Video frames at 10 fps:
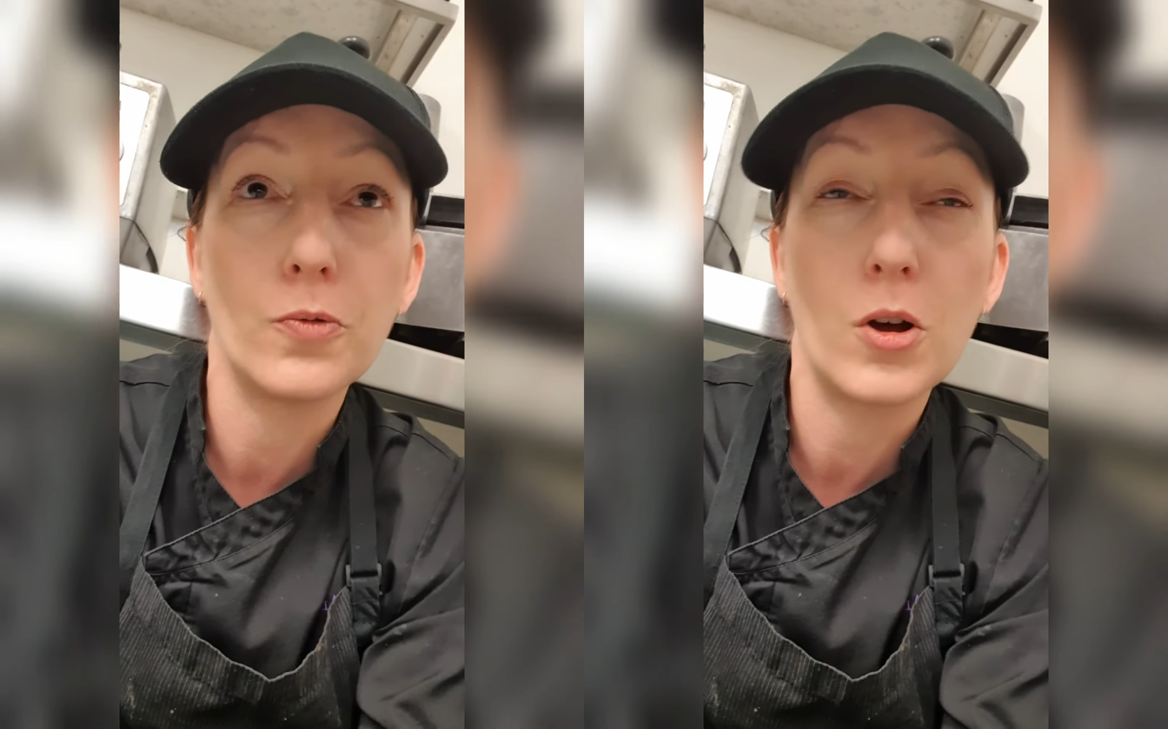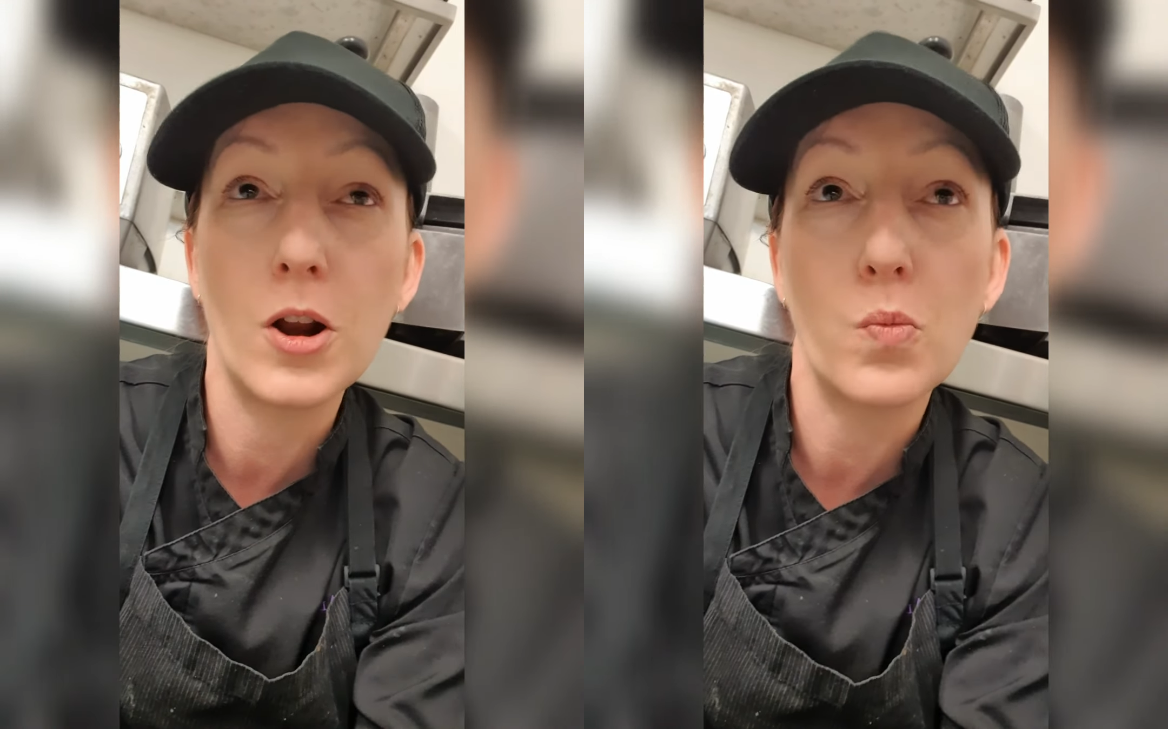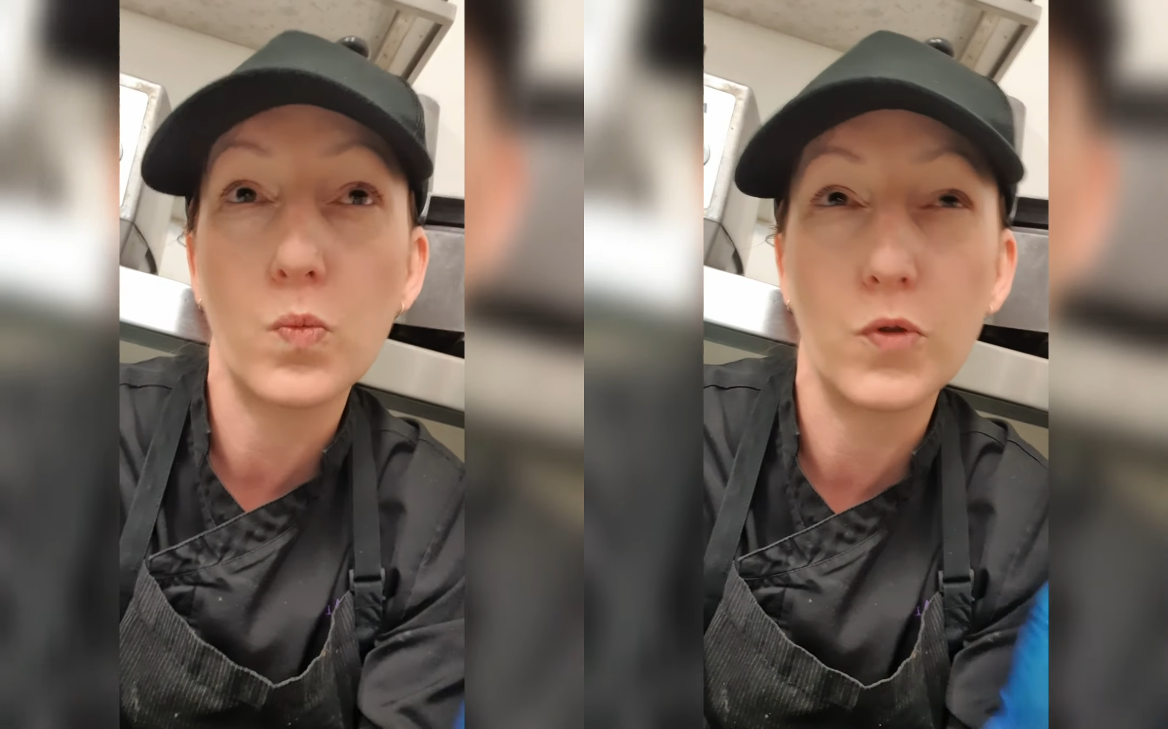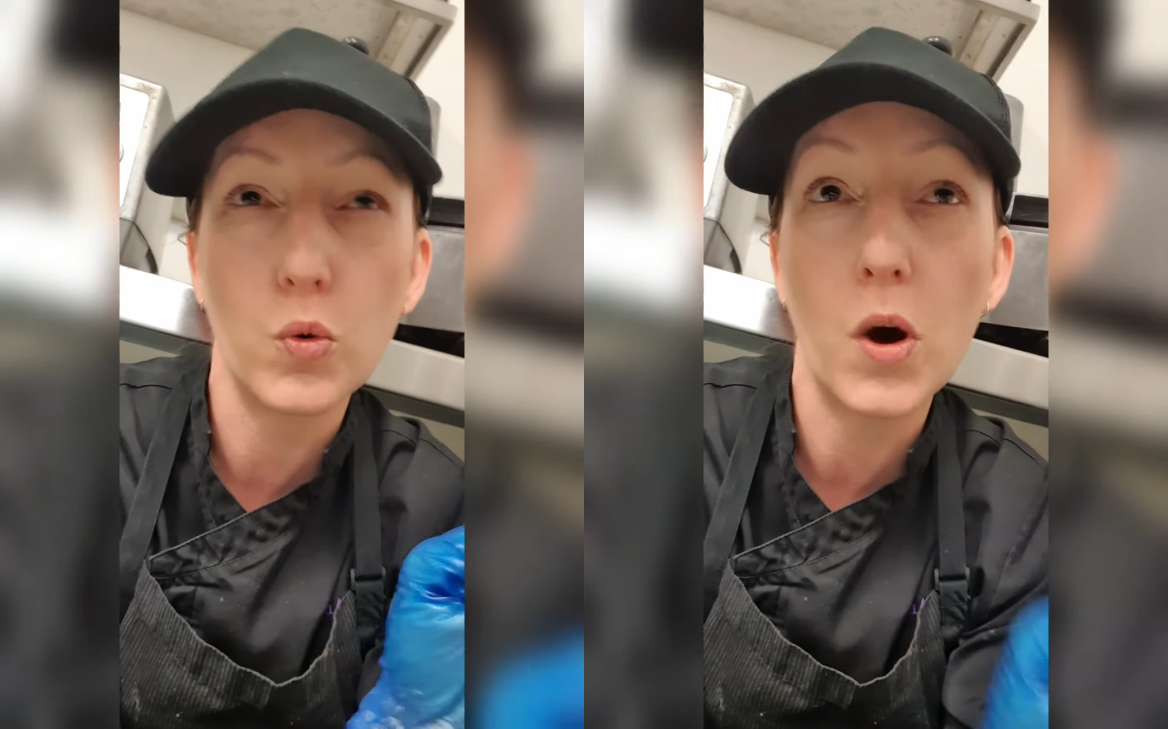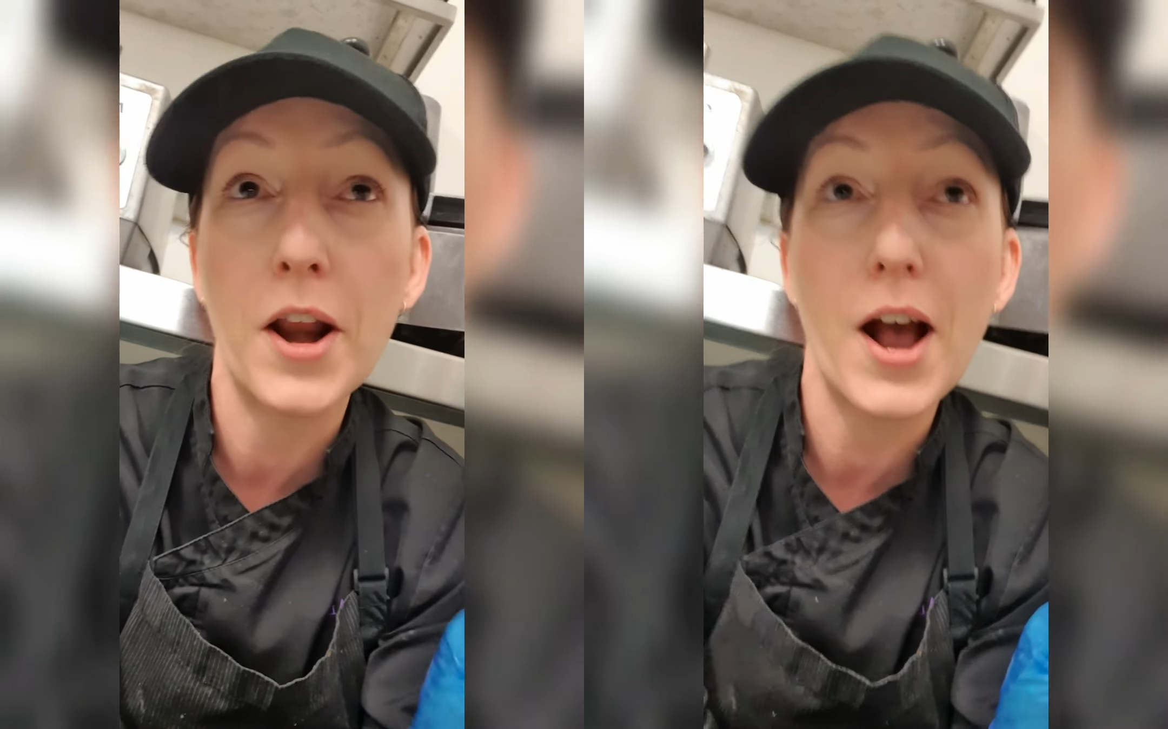
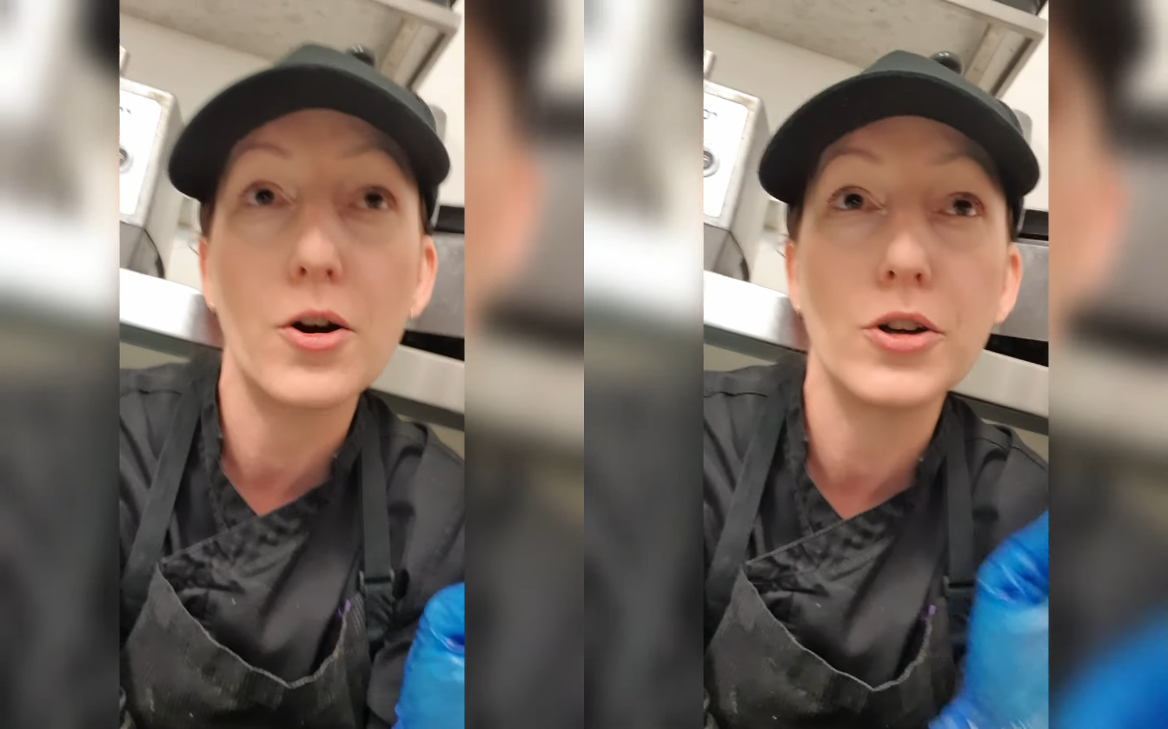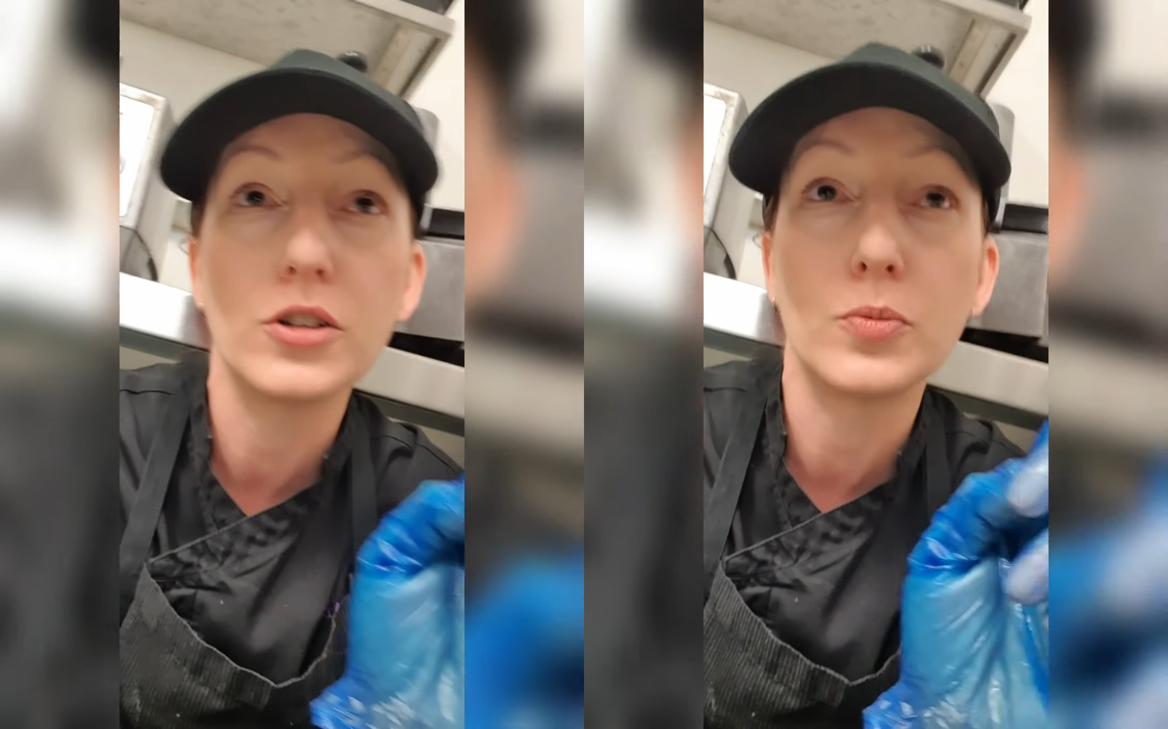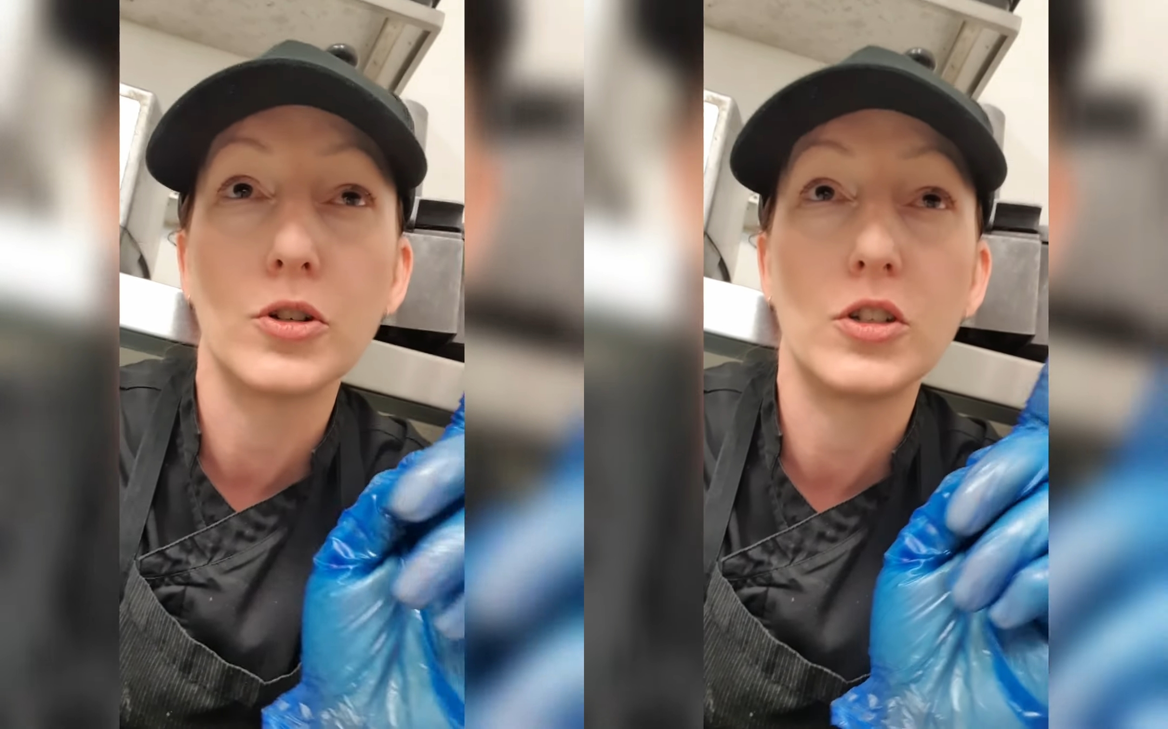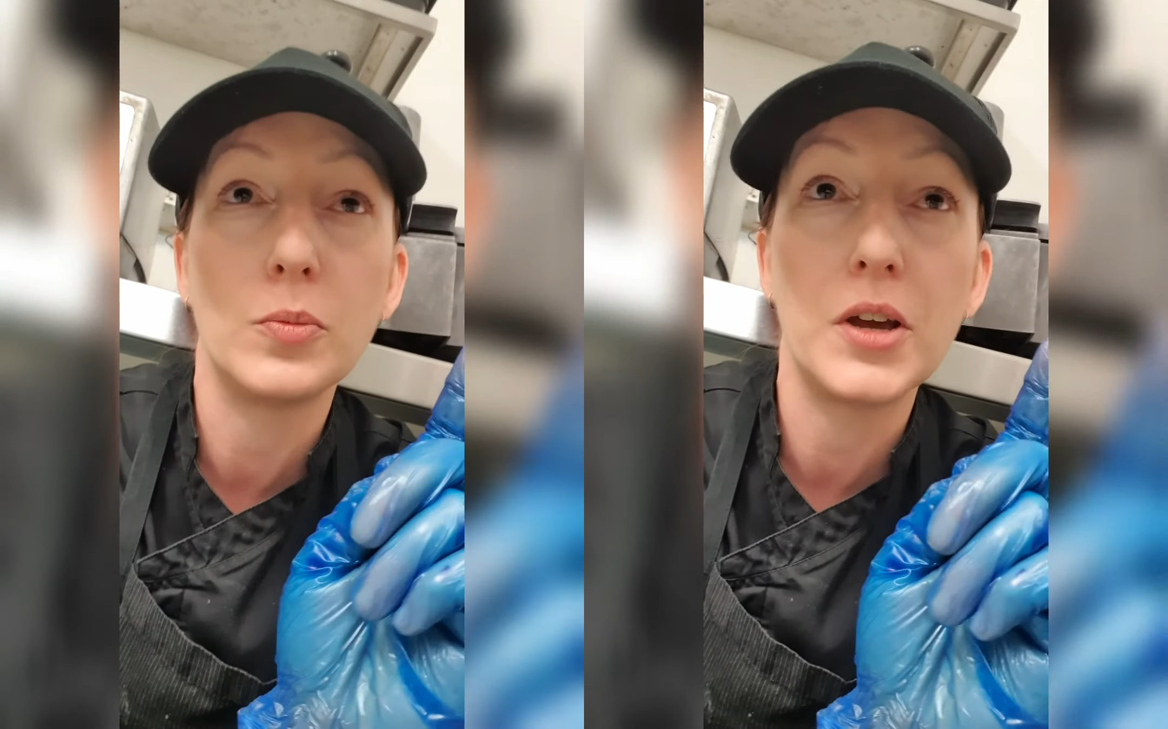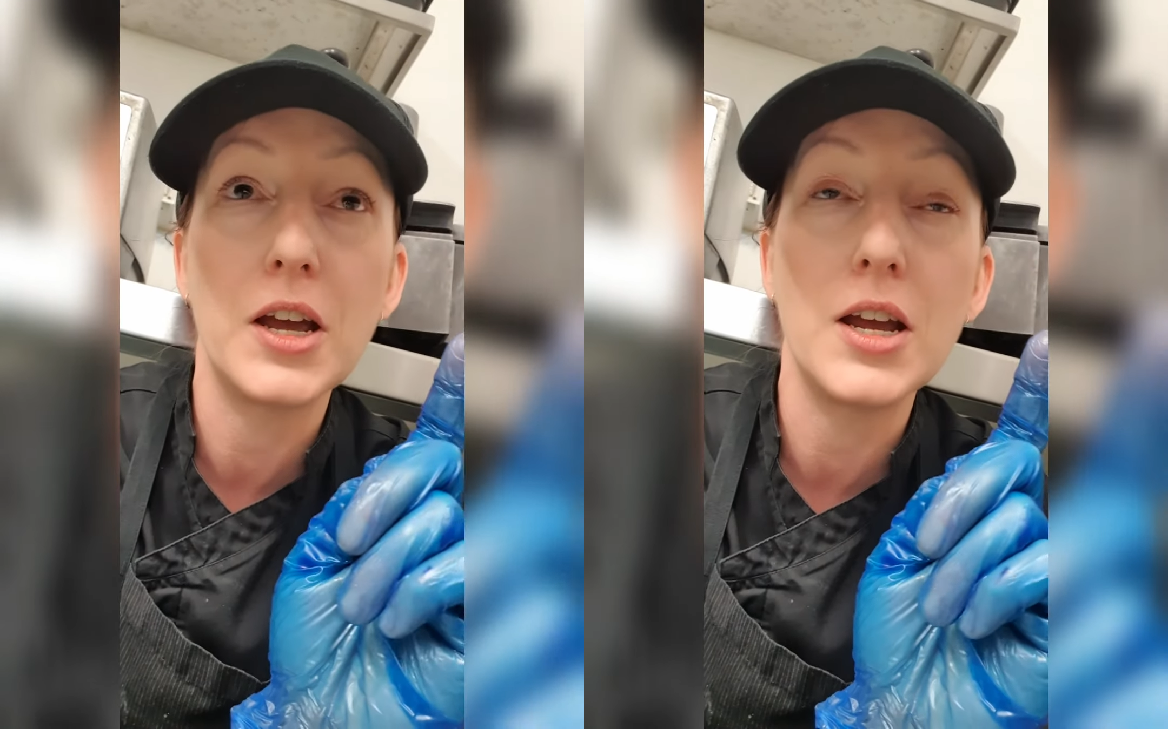1 hour you're supposed to
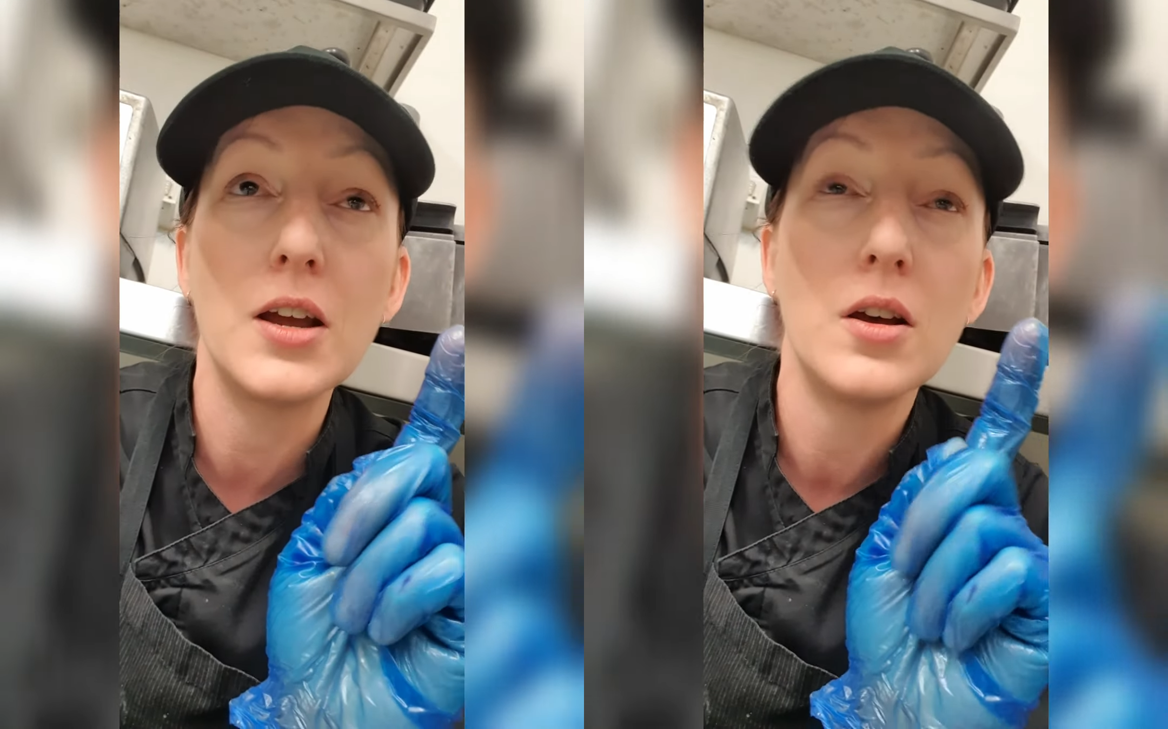be